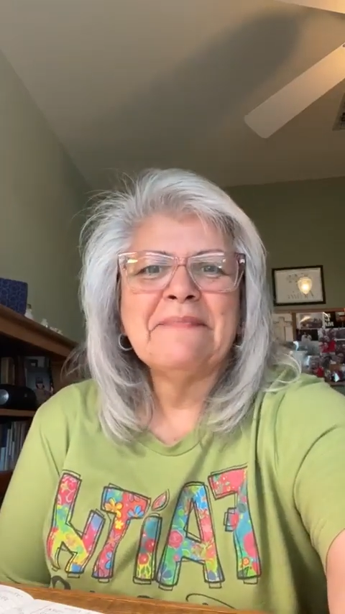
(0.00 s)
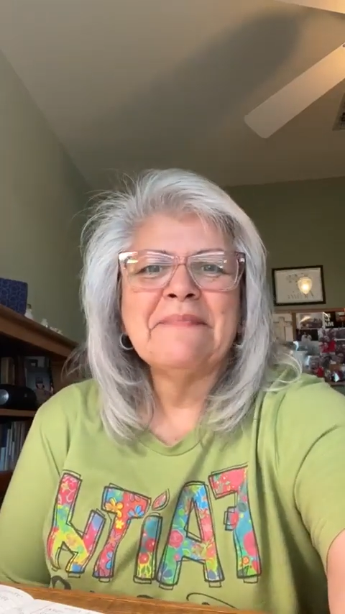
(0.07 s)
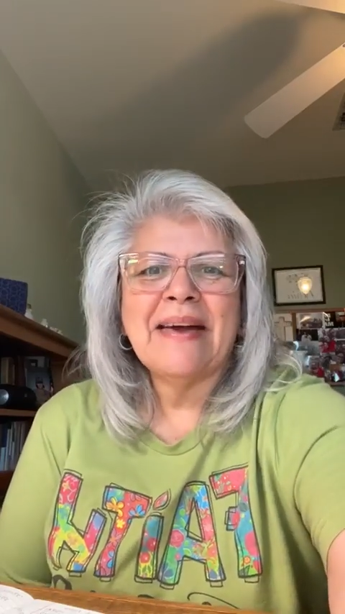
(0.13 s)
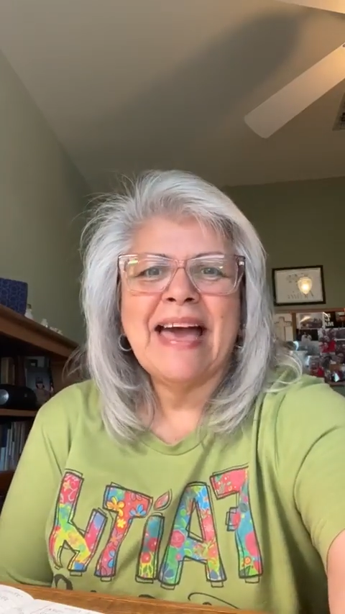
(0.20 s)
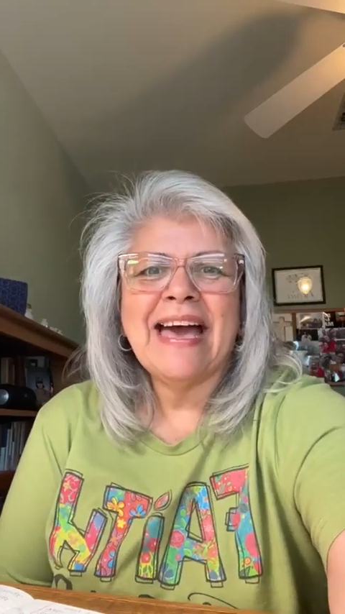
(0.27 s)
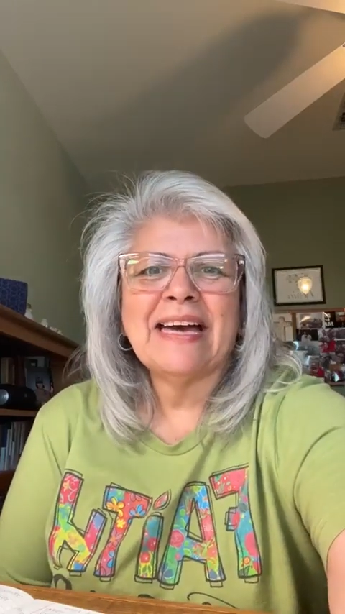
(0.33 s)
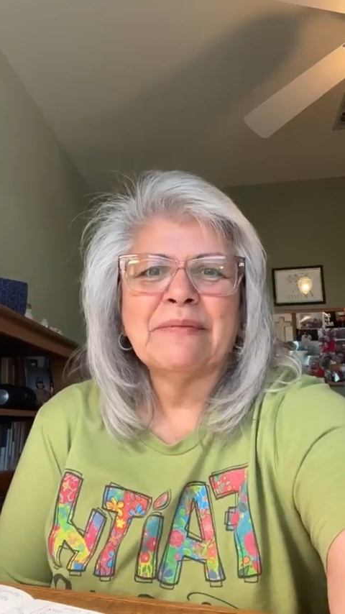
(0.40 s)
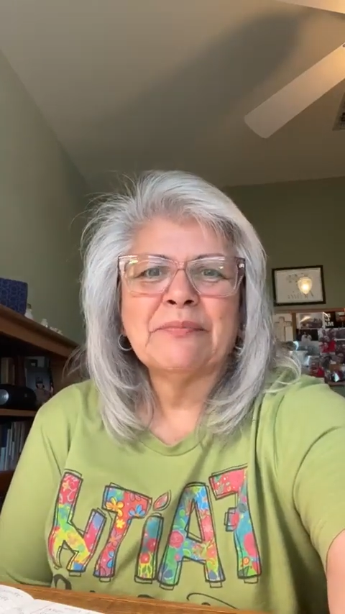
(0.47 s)

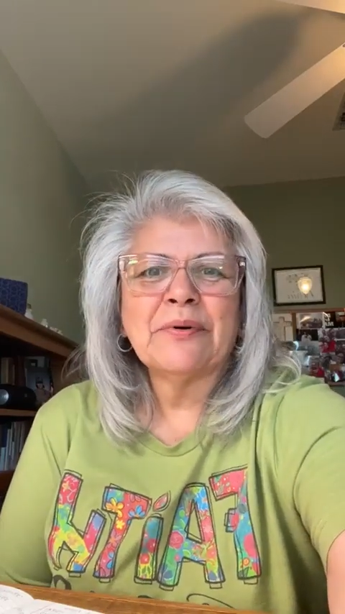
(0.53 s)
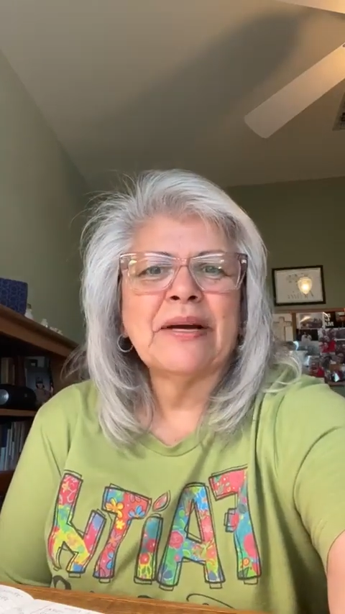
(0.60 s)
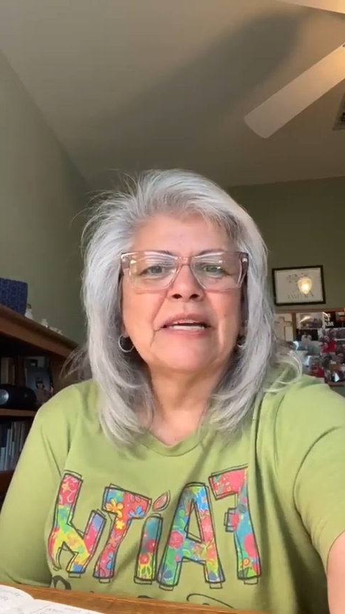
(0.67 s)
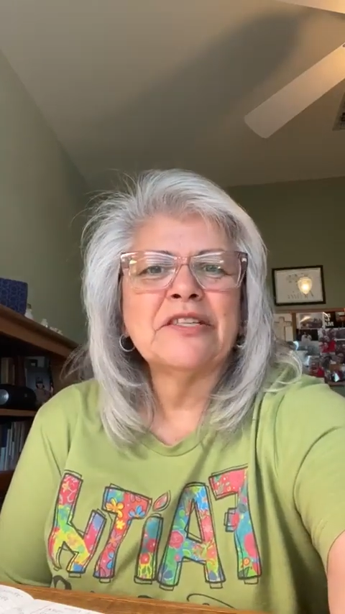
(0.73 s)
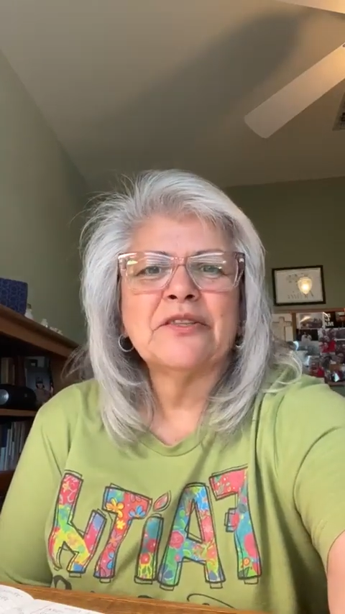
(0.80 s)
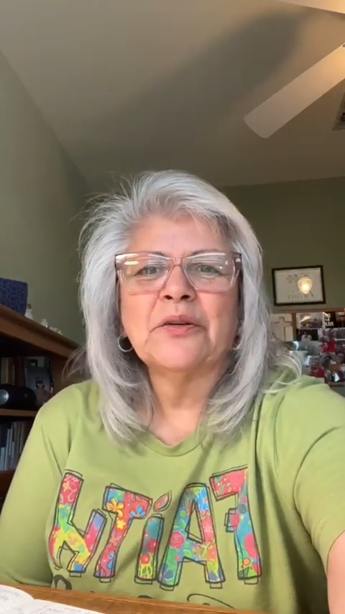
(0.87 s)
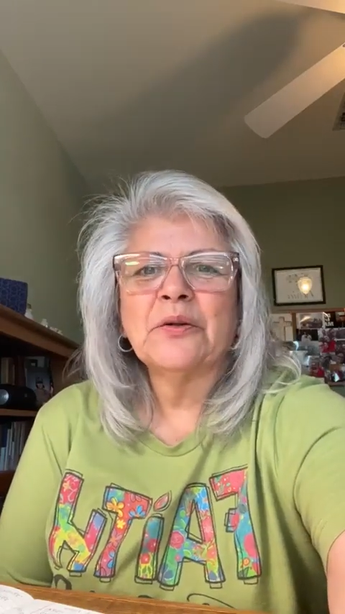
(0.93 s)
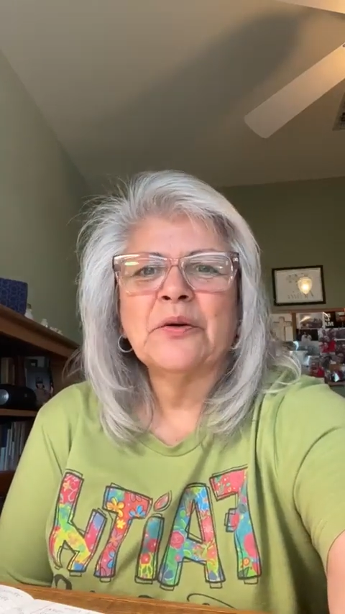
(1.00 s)
Amen.
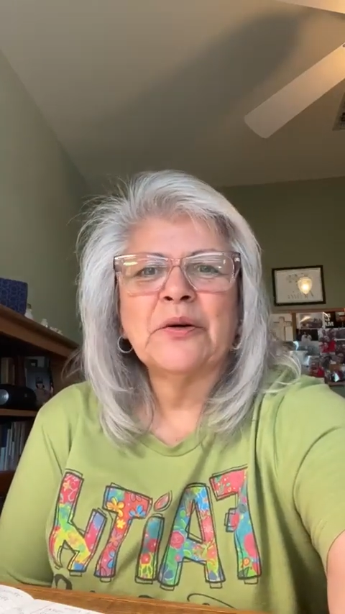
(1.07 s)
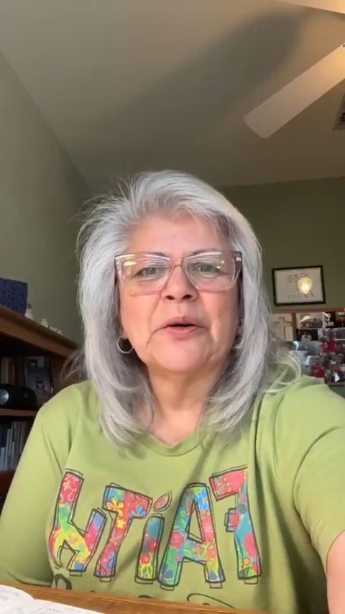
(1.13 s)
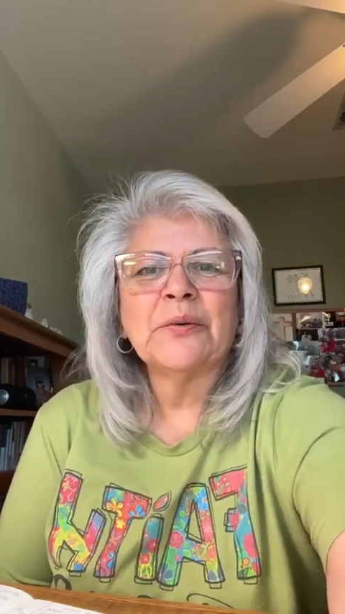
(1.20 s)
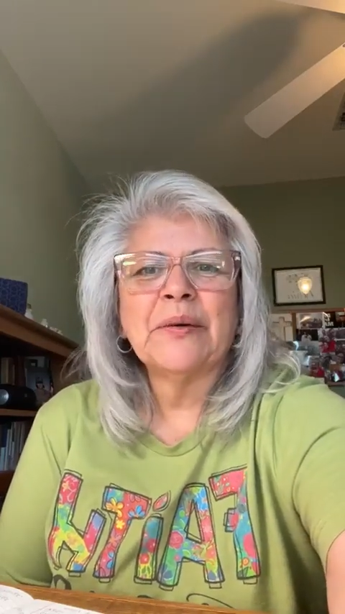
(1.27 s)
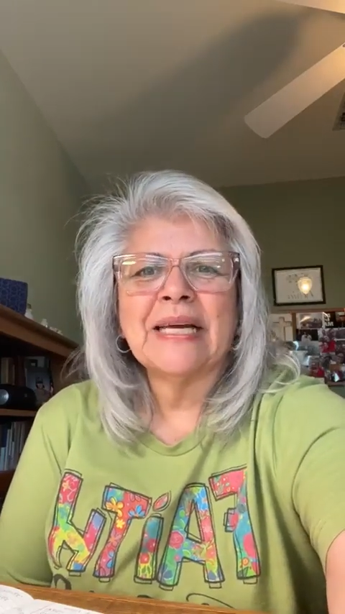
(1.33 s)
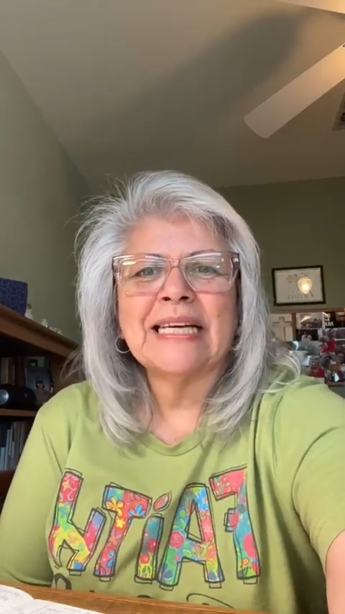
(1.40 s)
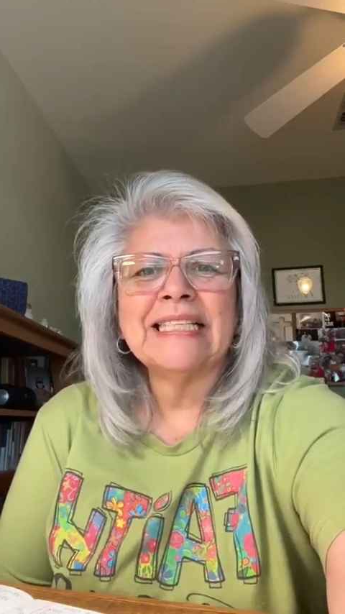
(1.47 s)
Praise the Lord.